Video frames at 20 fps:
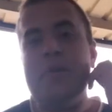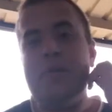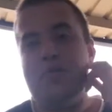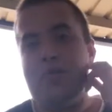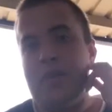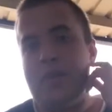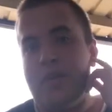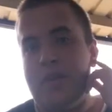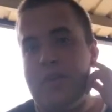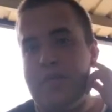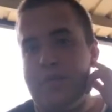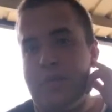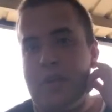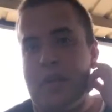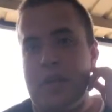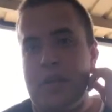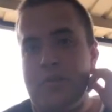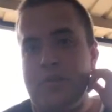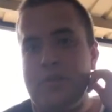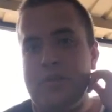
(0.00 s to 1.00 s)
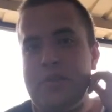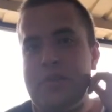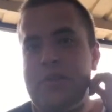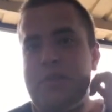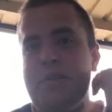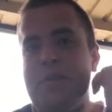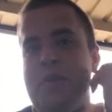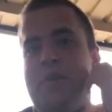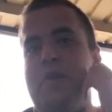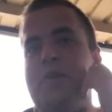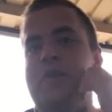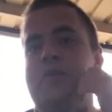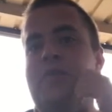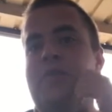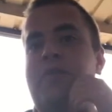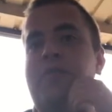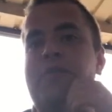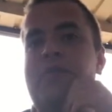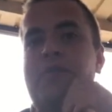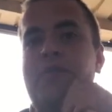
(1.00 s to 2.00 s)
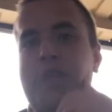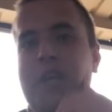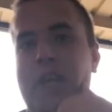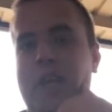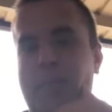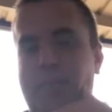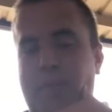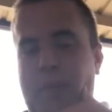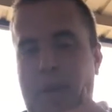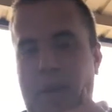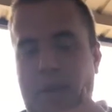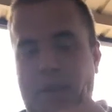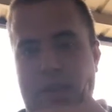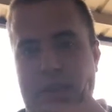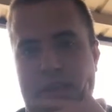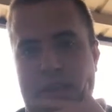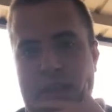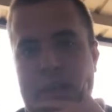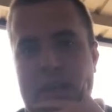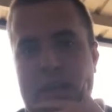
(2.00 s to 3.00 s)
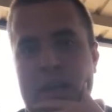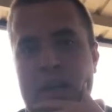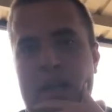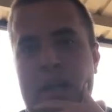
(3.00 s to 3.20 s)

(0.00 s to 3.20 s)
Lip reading: to be struggling for the Eels because obviously Jacob Arthur